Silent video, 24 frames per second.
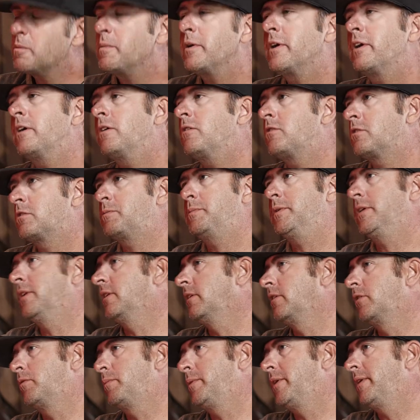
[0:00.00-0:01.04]
about arrow speed a
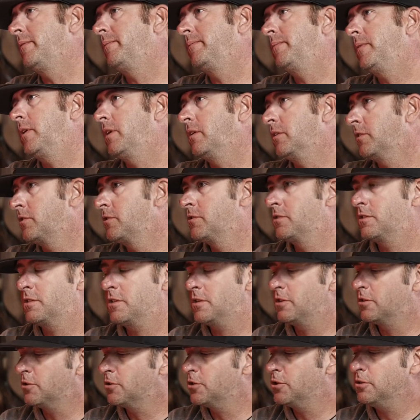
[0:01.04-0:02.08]
little bit, you know, because you
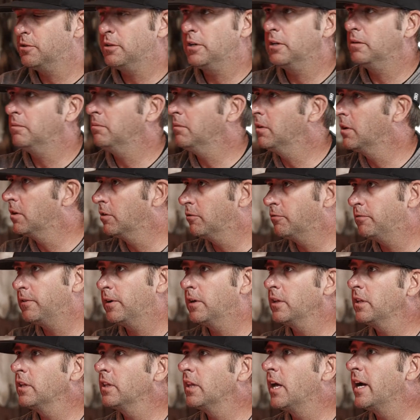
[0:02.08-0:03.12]
said you're shooting, you know,
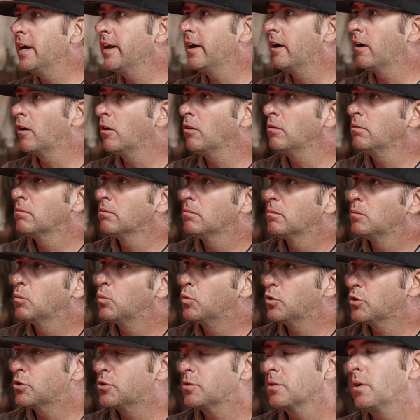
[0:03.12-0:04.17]
fairly light arrow,
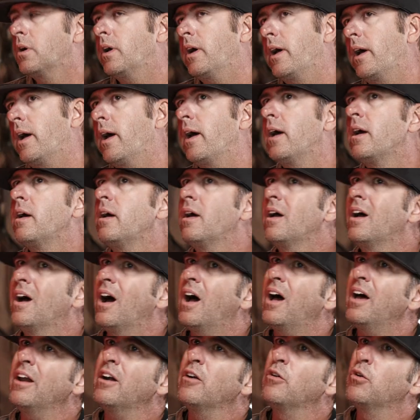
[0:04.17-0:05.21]
which
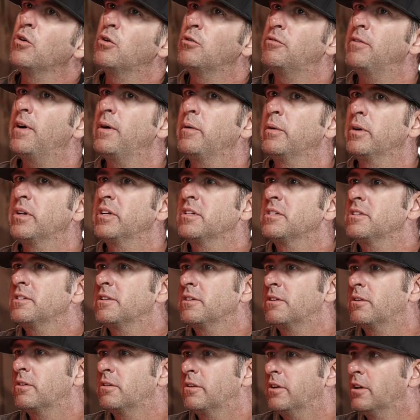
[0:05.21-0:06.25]
I don't know if I would
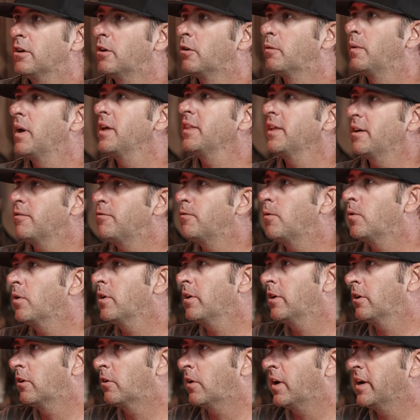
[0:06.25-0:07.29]
consider, you know, around that
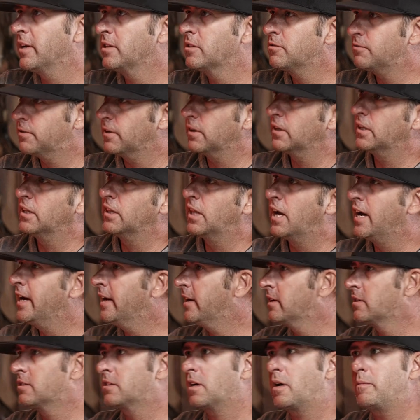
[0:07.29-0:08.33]
400 grains fairly
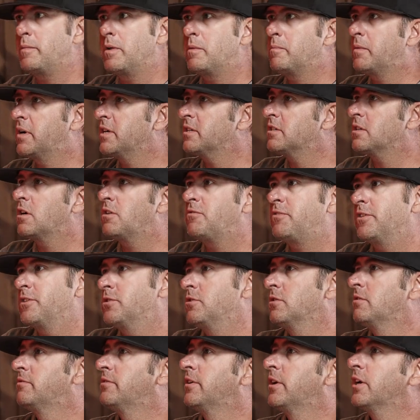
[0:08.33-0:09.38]
light, because I mean, myself, I
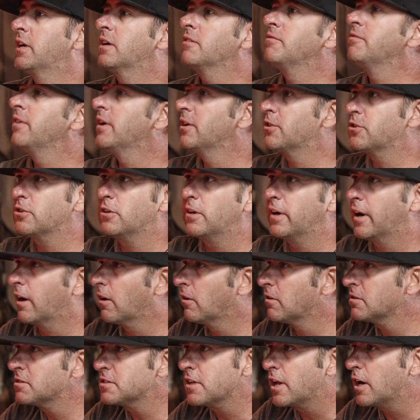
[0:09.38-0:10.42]
shoot a very conventional
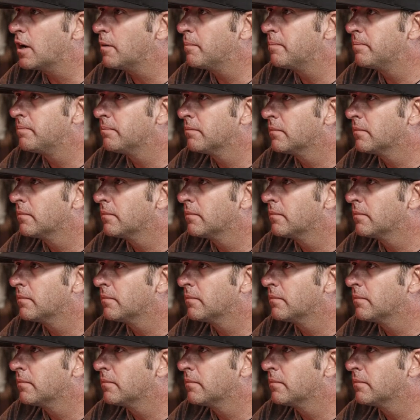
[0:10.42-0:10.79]
arrow setup.